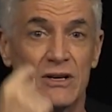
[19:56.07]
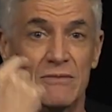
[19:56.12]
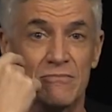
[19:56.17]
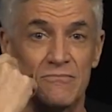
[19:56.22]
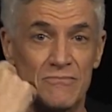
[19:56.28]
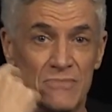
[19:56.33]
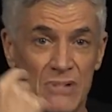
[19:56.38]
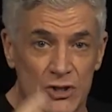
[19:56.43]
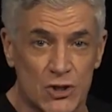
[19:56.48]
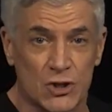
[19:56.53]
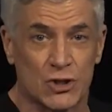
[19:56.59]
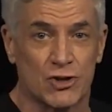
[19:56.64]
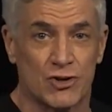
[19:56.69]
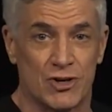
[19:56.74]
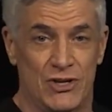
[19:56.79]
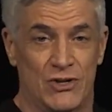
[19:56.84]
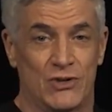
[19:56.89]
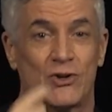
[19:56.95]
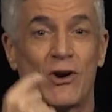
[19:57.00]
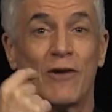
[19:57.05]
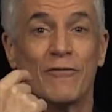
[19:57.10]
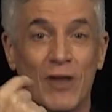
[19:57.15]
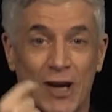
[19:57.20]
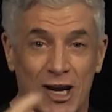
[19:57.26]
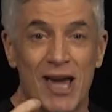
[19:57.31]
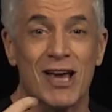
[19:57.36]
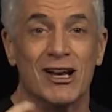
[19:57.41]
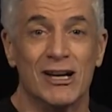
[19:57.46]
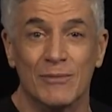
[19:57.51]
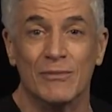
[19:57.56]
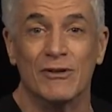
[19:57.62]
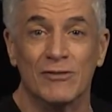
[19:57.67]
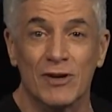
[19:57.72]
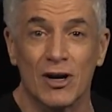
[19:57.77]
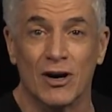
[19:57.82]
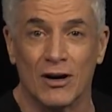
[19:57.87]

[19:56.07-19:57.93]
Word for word: the mysteries of the kingdom of